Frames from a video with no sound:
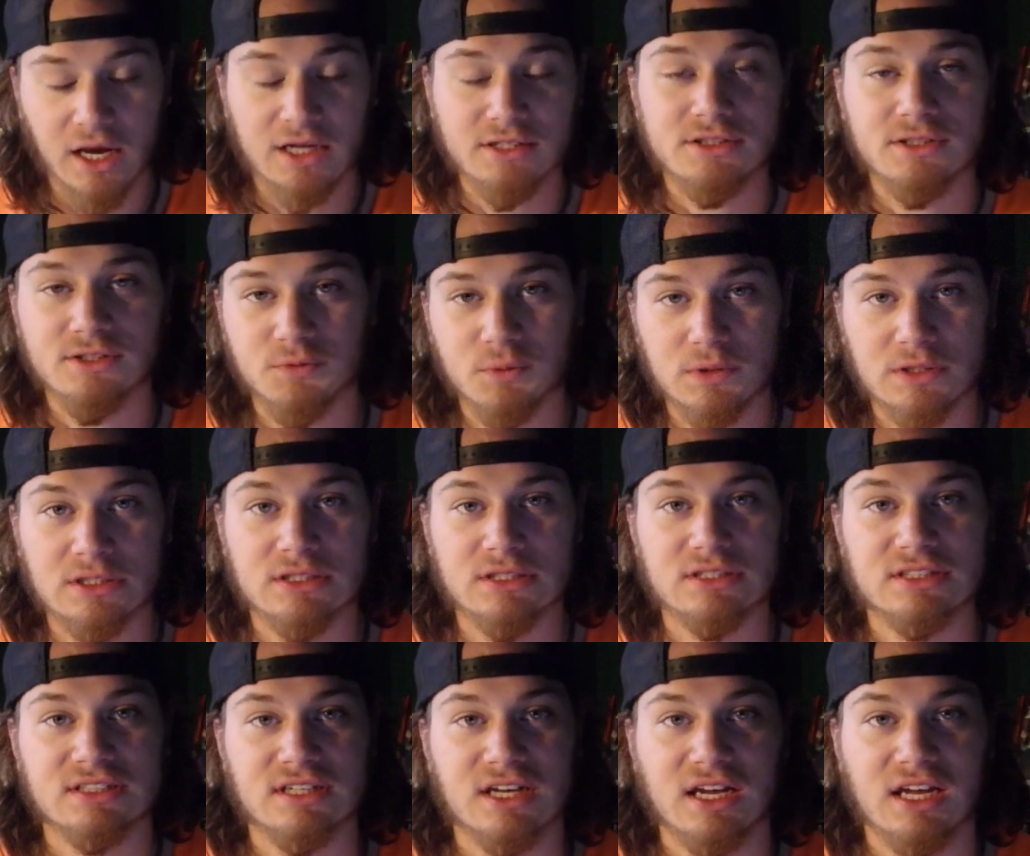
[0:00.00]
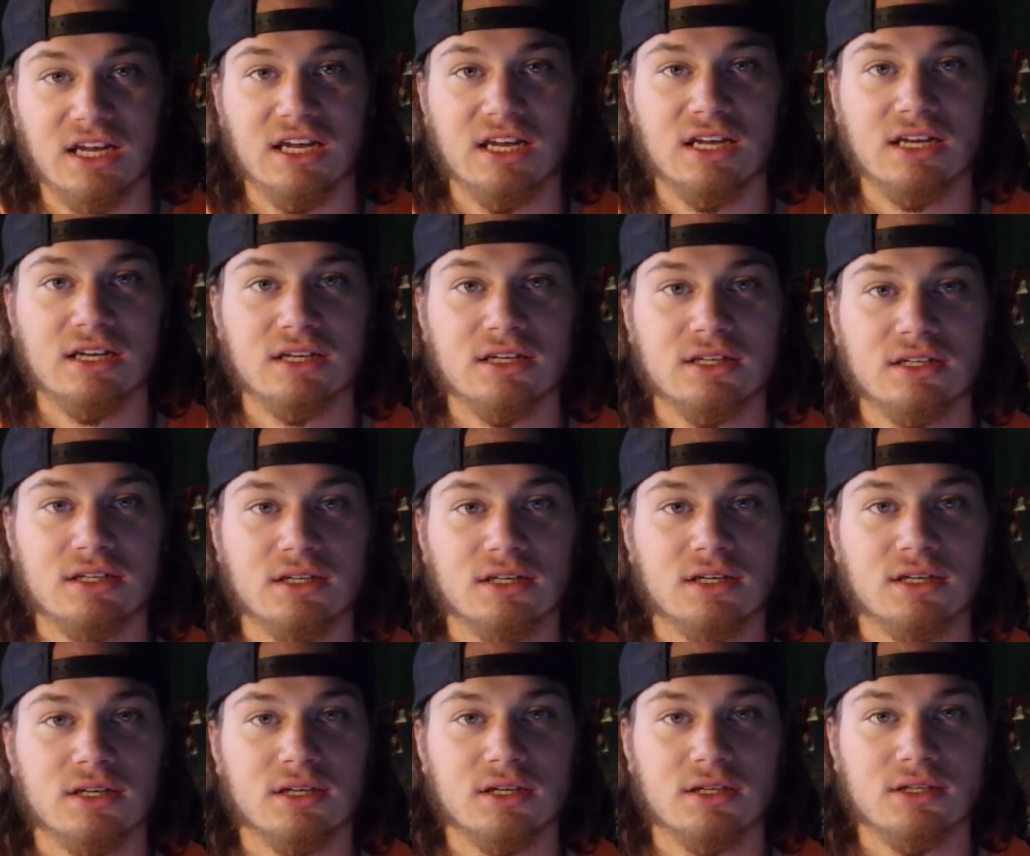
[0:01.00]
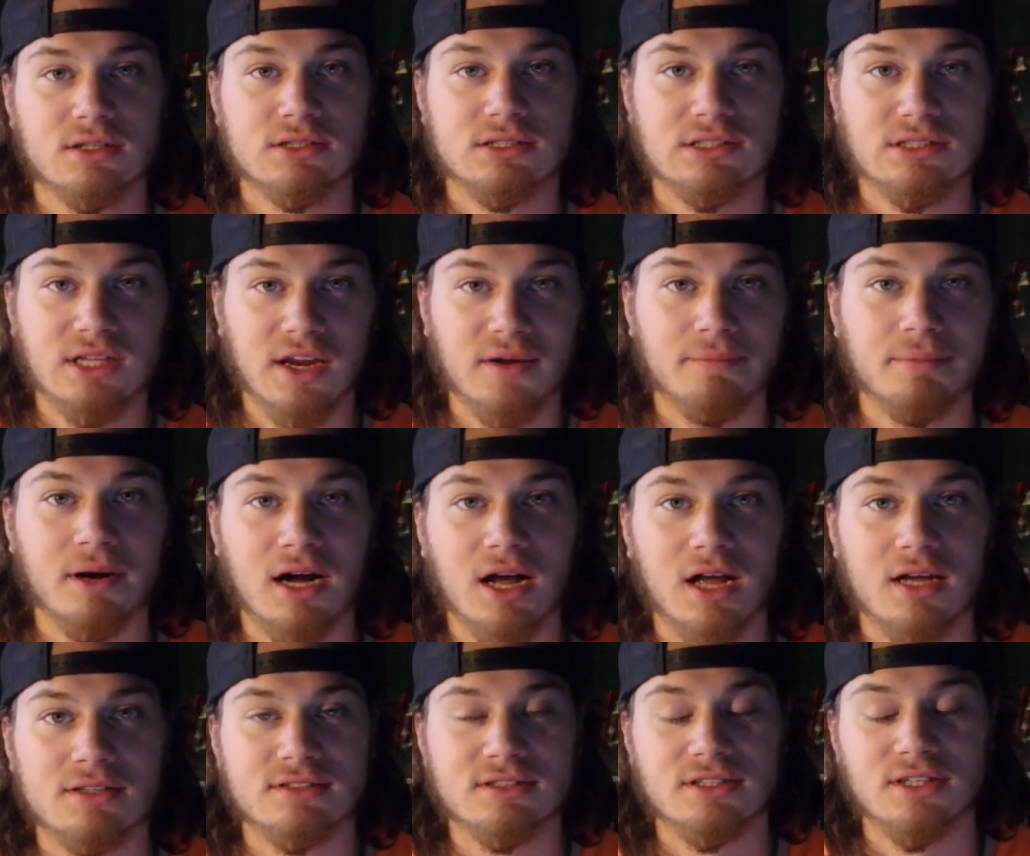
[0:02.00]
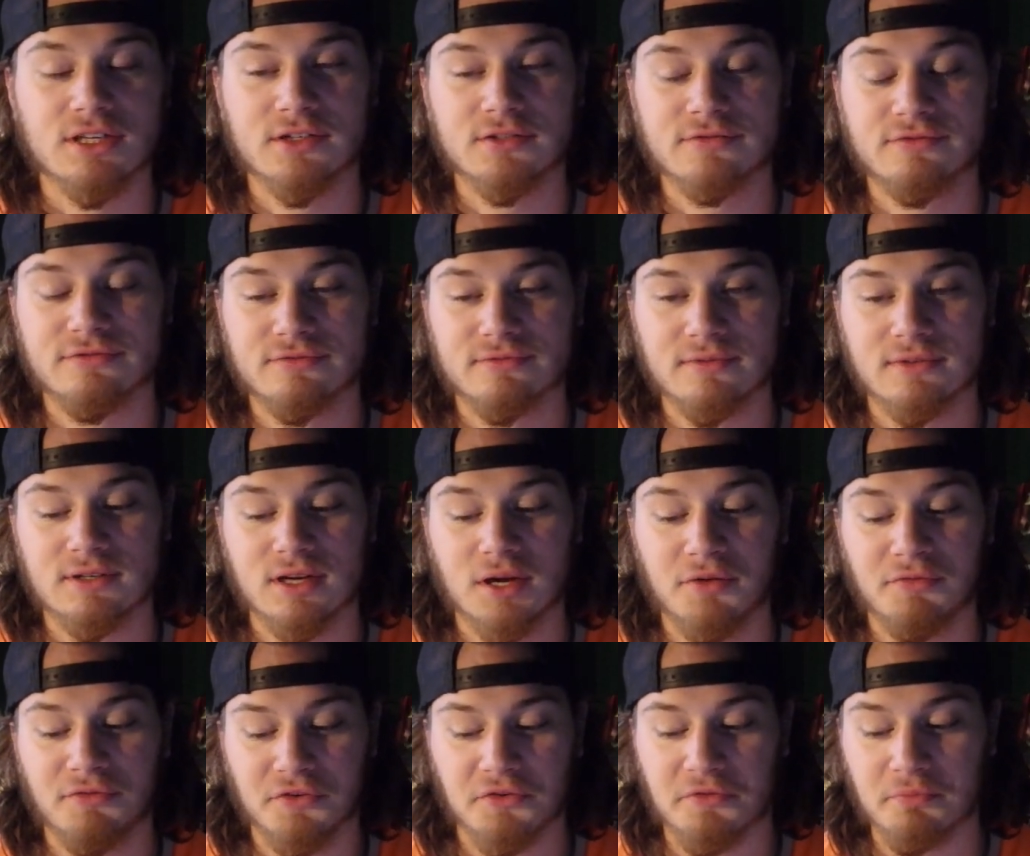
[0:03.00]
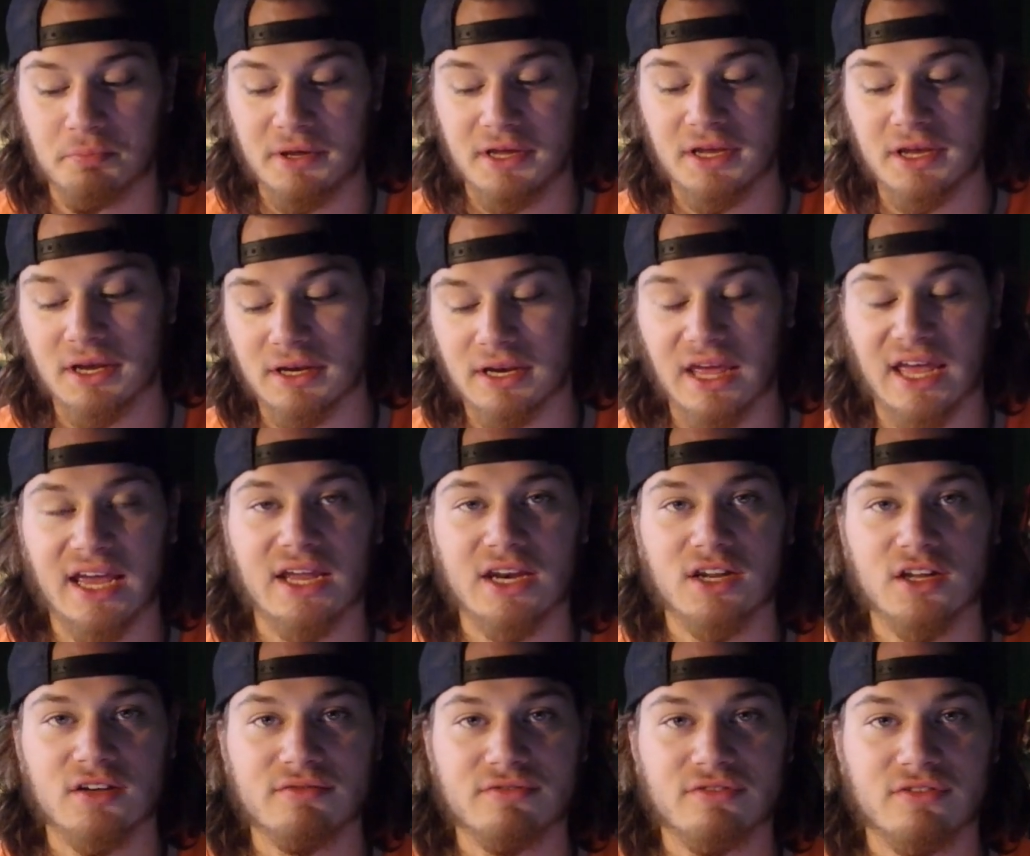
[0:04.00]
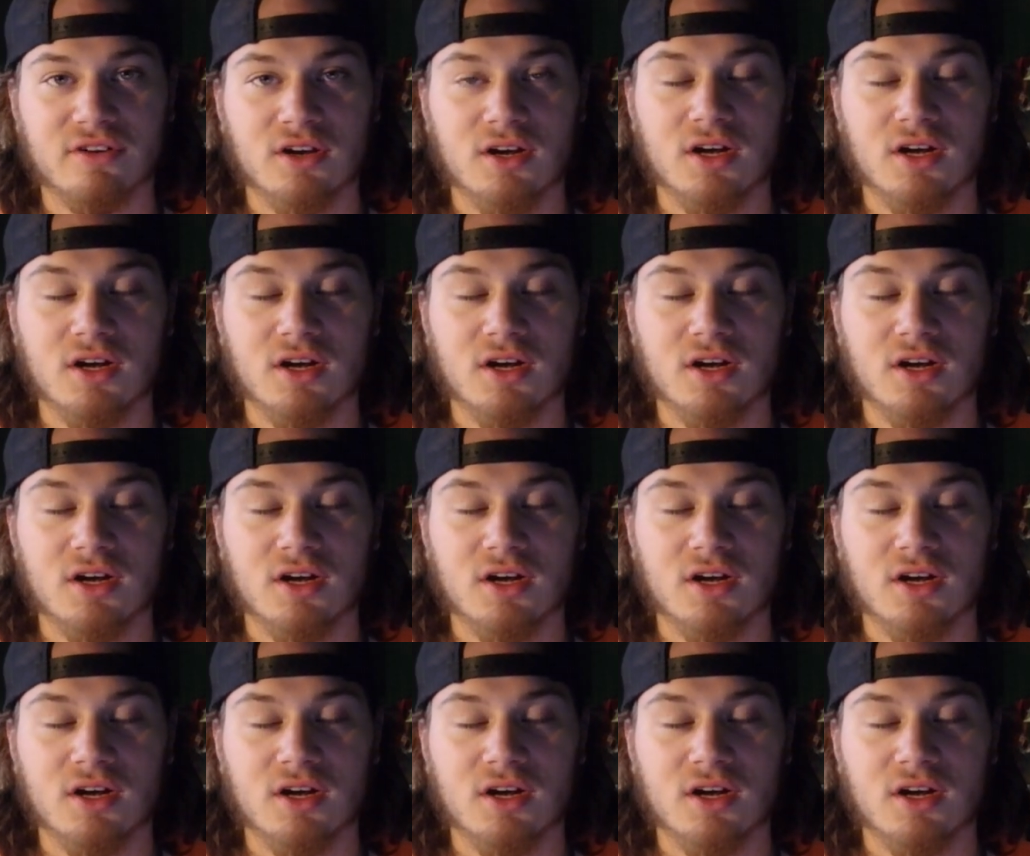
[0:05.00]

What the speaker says: I just wanted to say, stay positive. If you're being negative,